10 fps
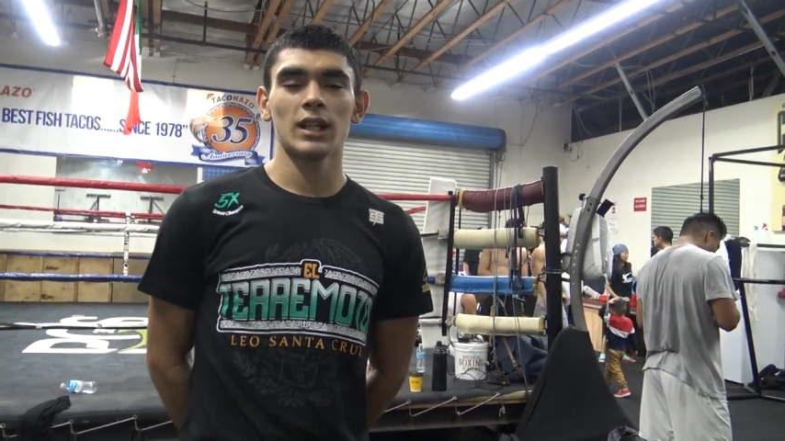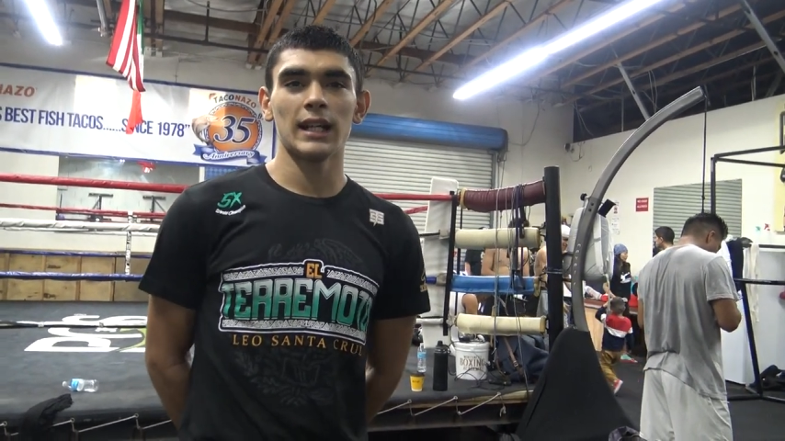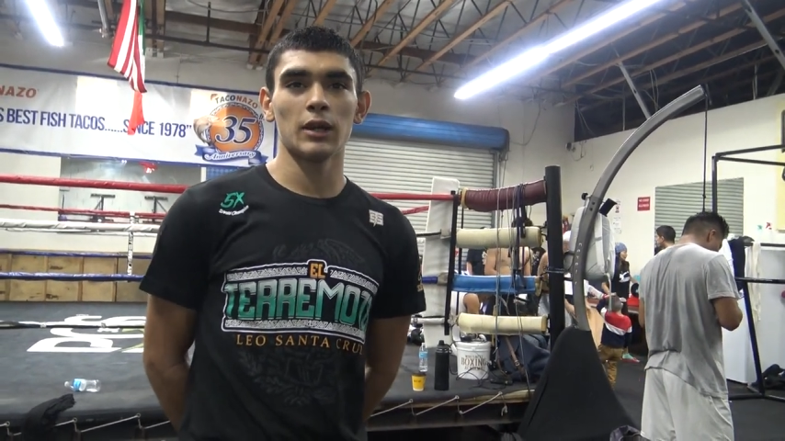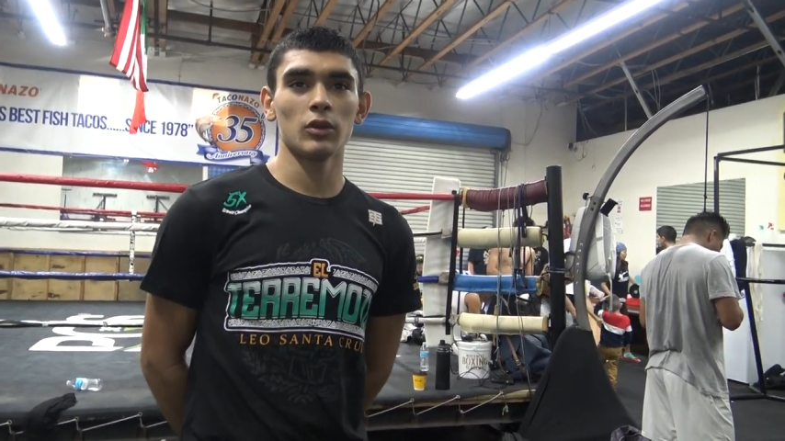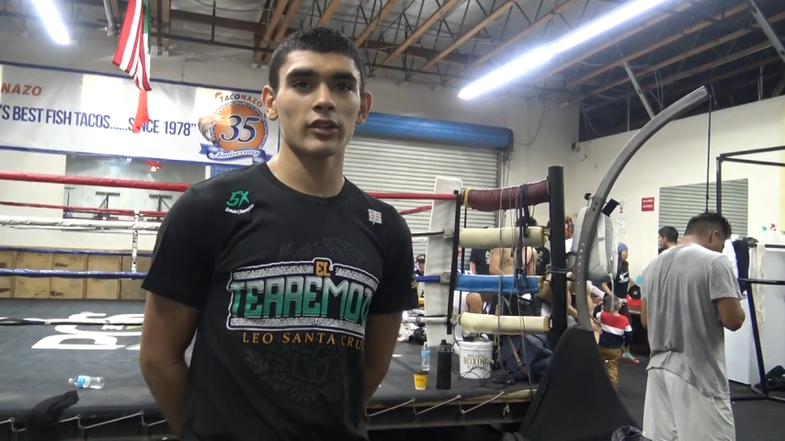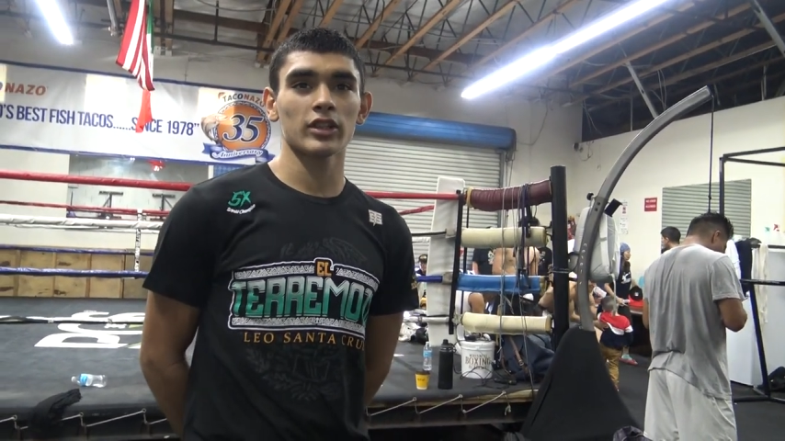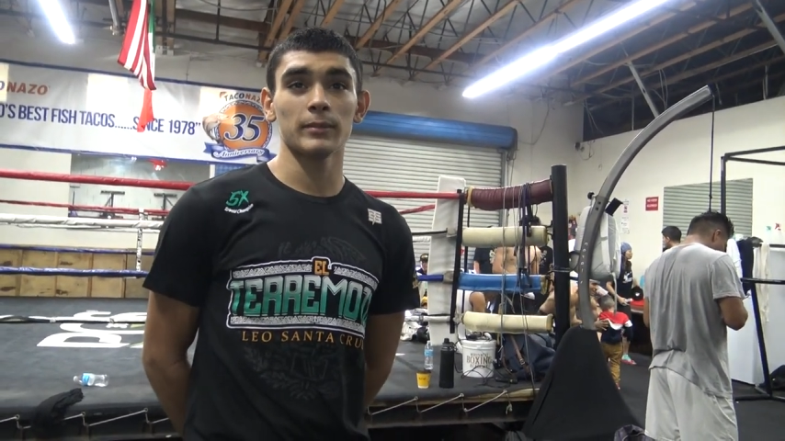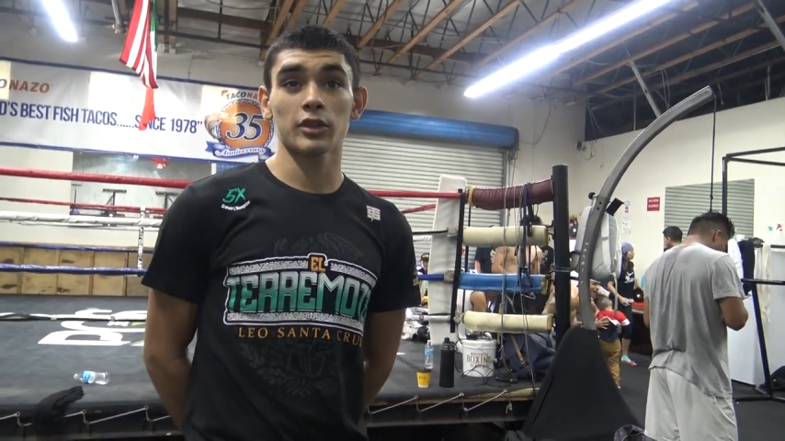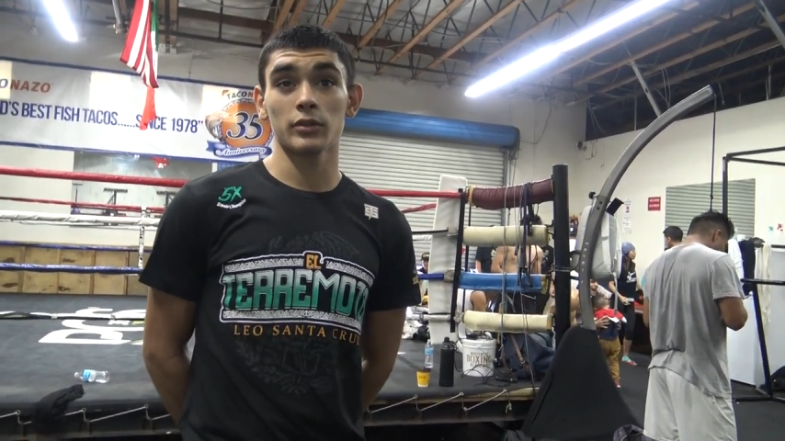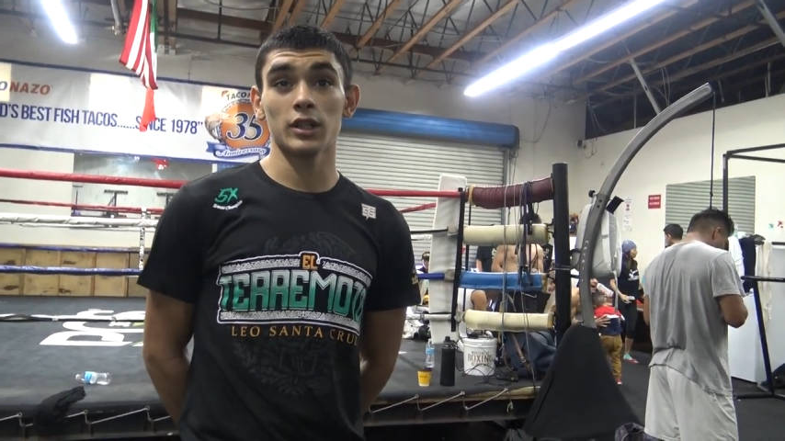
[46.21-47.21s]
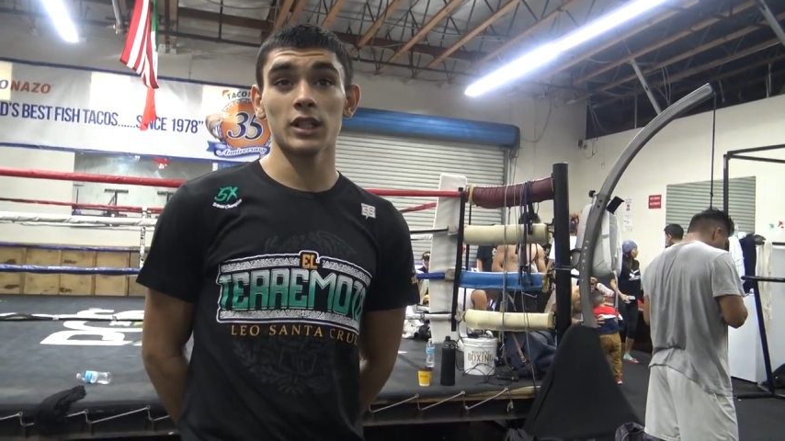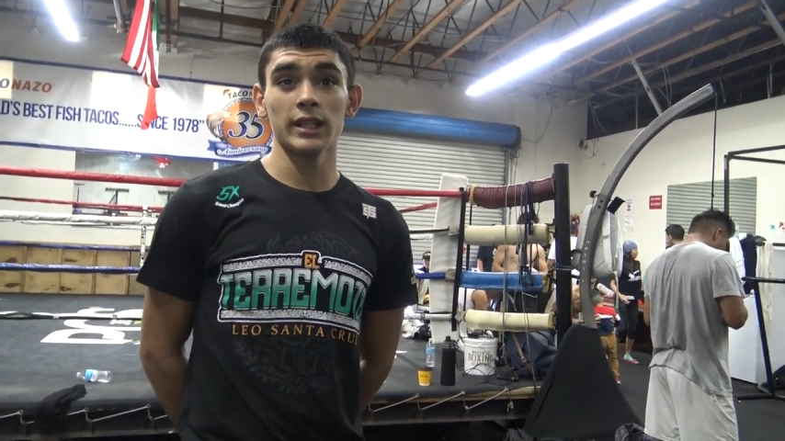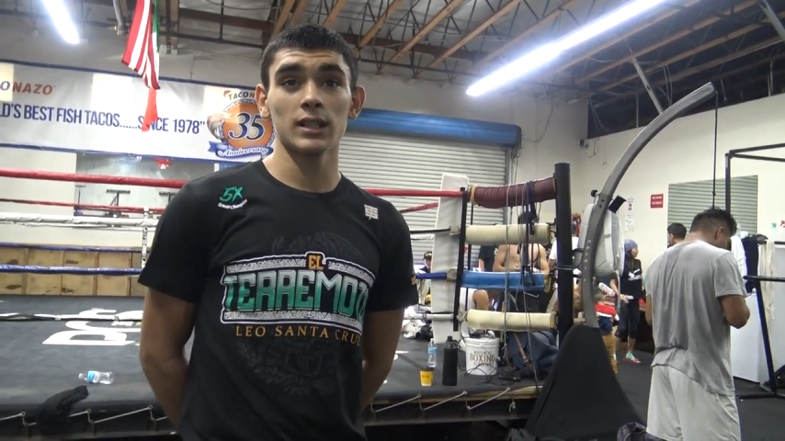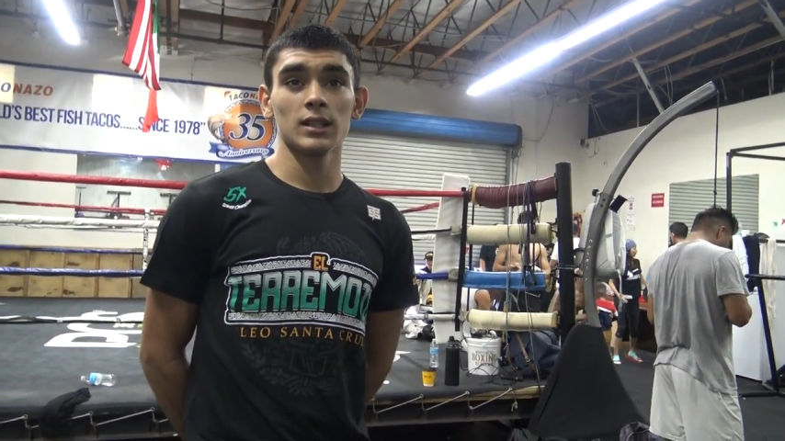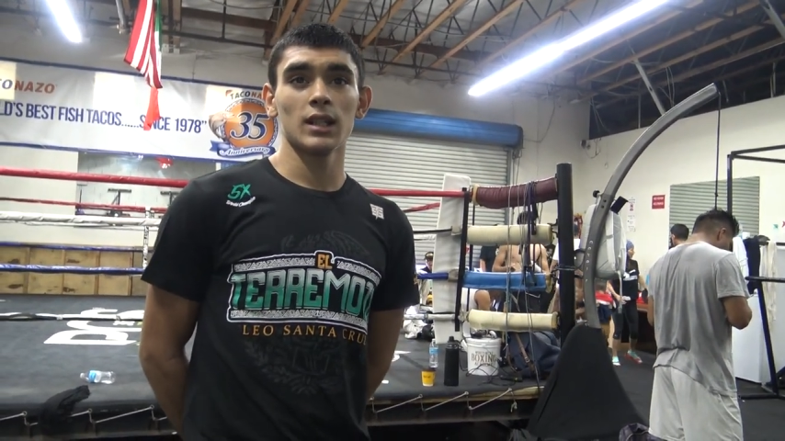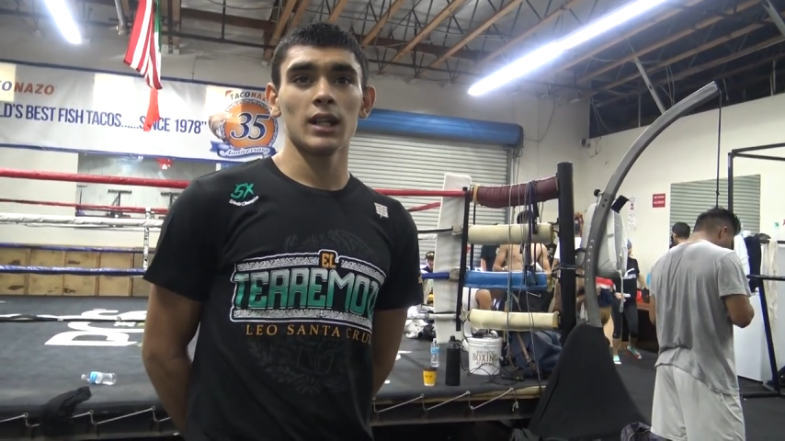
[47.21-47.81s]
and I want to start my career early.